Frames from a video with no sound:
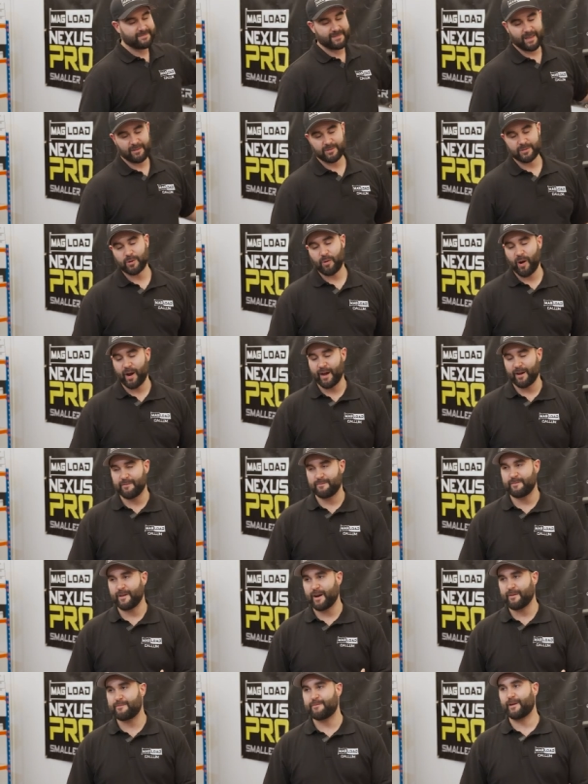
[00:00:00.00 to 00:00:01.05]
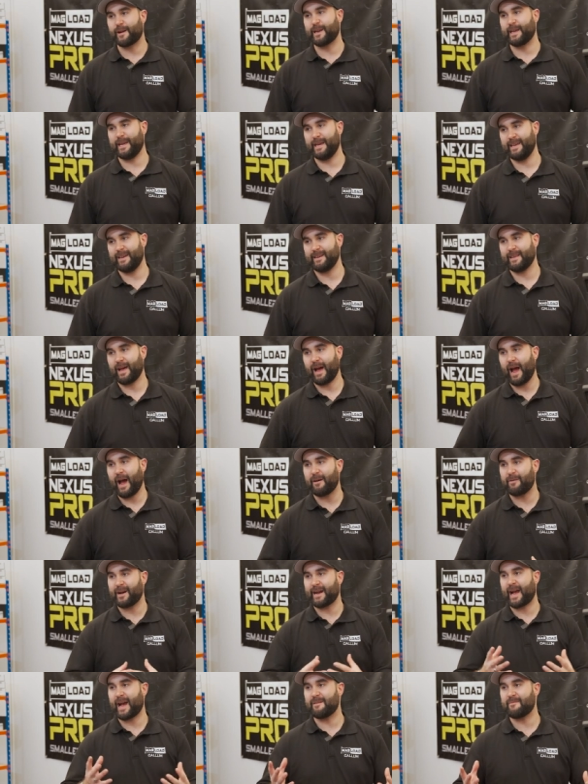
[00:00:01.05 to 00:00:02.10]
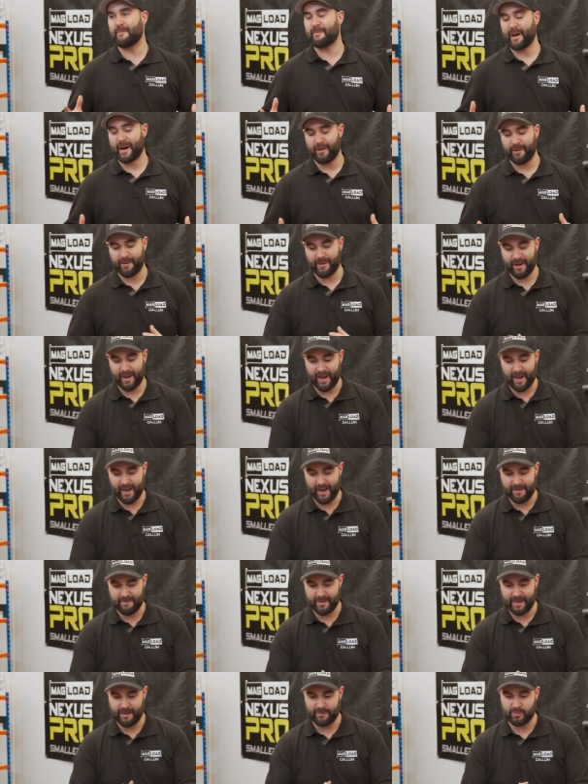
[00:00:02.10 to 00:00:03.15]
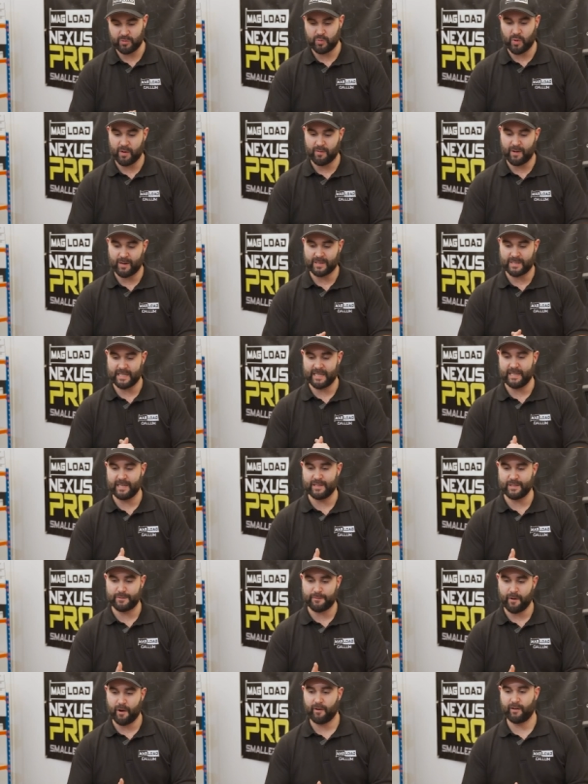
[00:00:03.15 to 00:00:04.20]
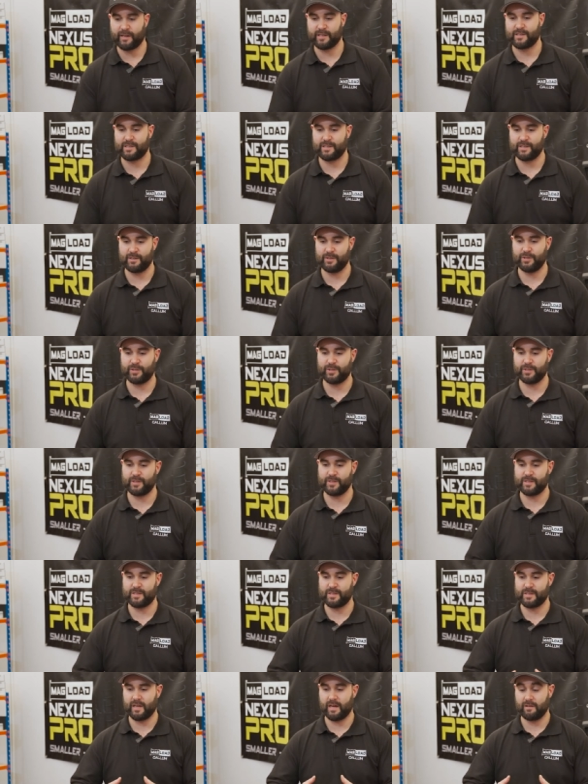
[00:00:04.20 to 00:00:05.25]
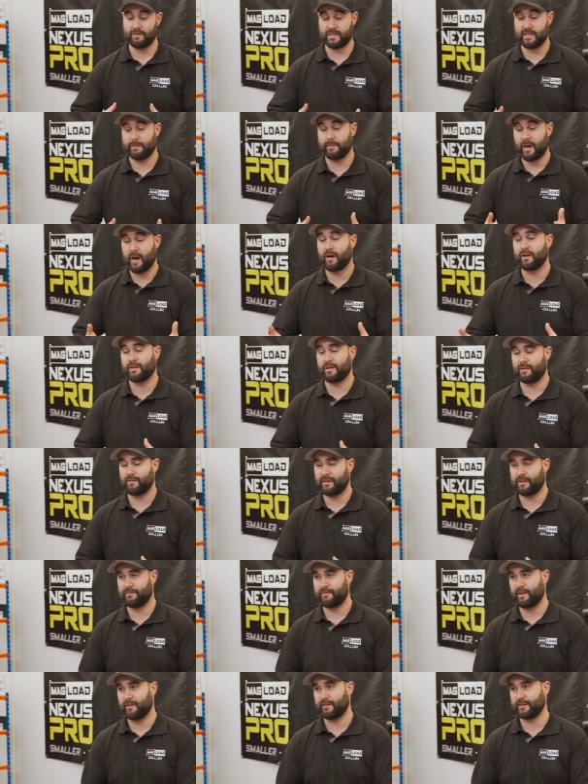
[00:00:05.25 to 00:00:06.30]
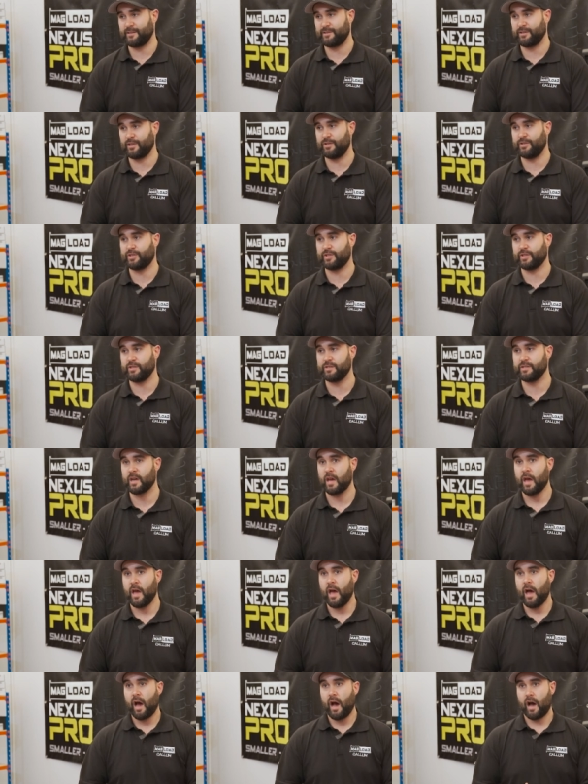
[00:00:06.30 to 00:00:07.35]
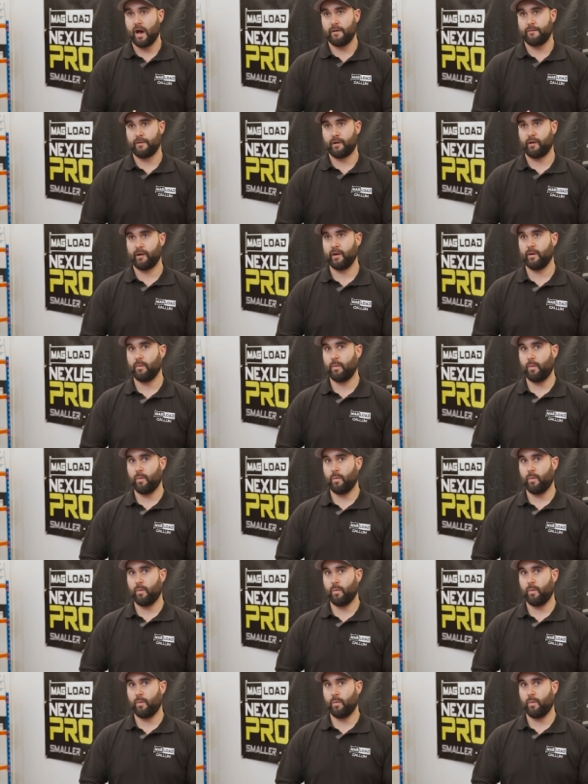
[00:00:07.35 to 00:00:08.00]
that was quite a, a funny how it came about. Um, it was one of our dealers, Firing Solutions, uh, Tim Gardner at Firing Solutions, a very